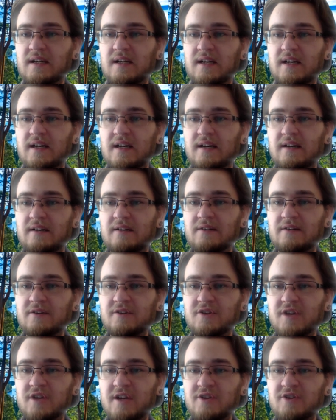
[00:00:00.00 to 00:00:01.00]

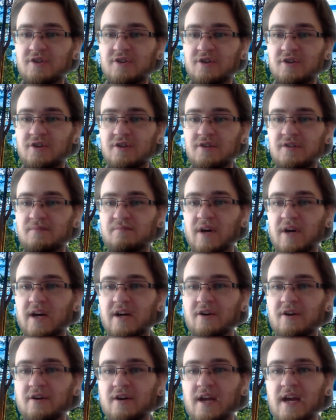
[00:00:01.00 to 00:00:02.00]
the gestures by
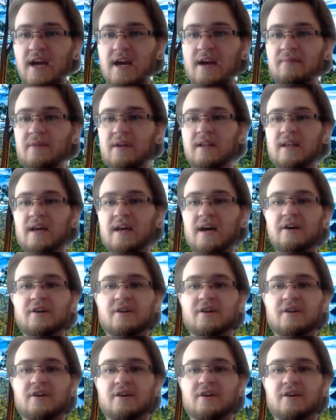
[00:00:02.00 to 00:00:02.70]
your name that allow